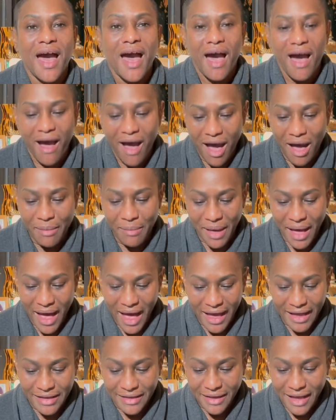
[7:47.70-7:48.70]
Um,
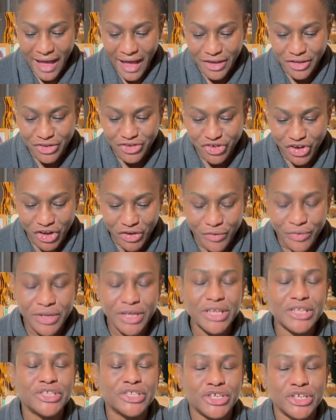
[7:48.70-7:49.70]
I, I
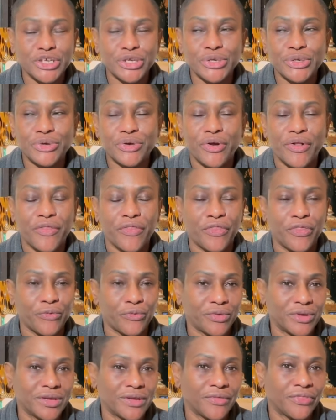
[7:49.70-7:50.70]
generally do
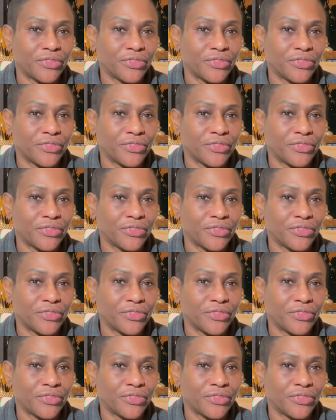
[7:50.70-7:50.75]
three,